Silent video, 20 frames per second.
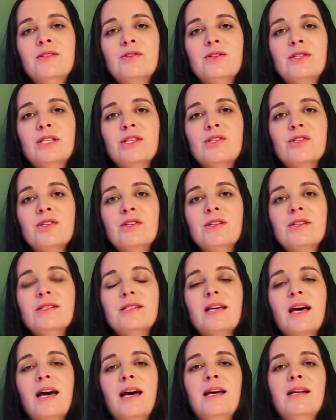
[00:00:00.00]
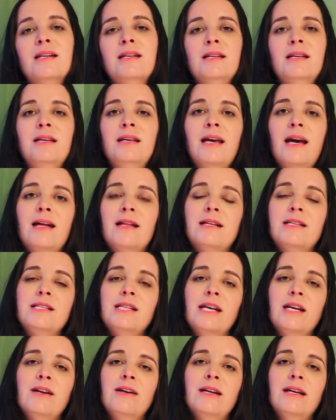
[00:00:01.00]
traditional side, and
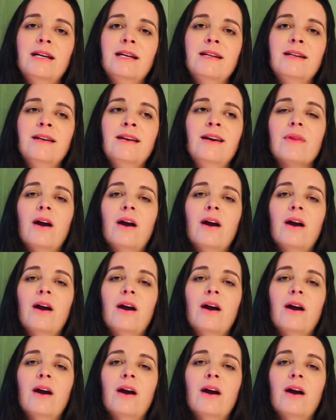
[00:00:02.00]
egalitarian